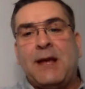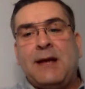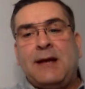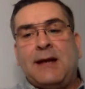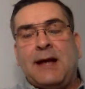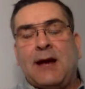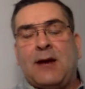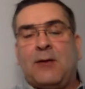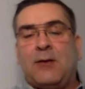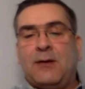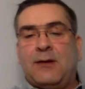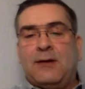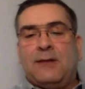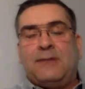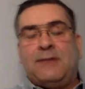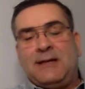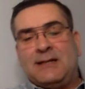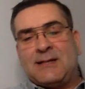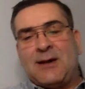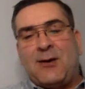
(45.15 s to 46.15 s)
Now,
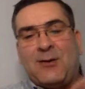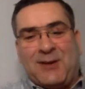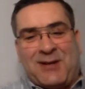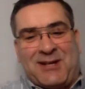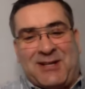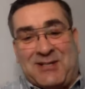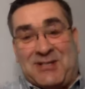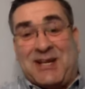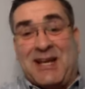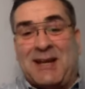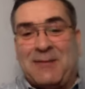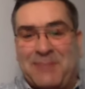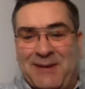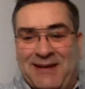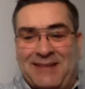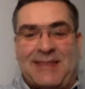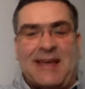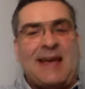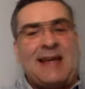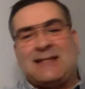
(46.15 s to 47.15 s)
these aren't just going to
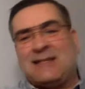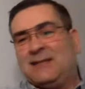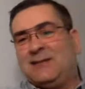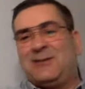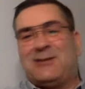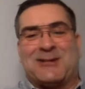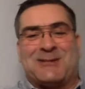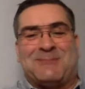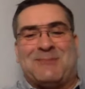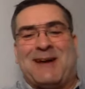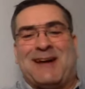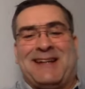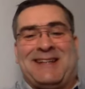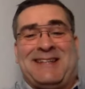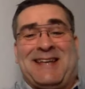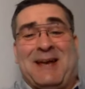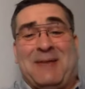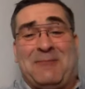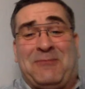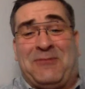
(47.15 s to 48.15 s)
be, that isn't just my
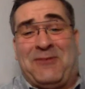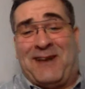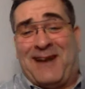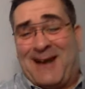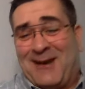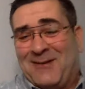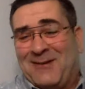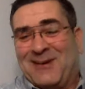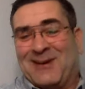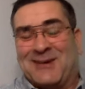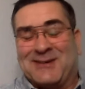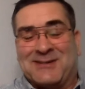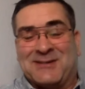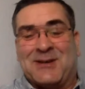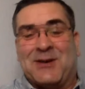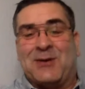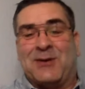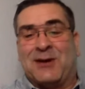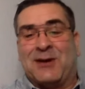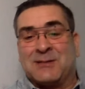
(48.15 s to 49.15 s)
tip for low cost,
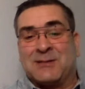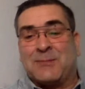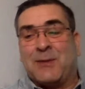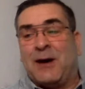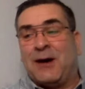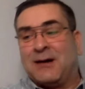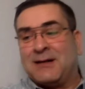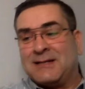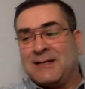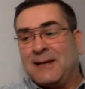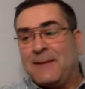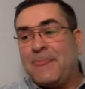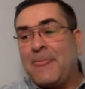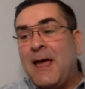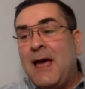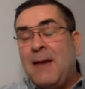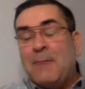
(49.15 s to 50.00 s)
no cost marketing,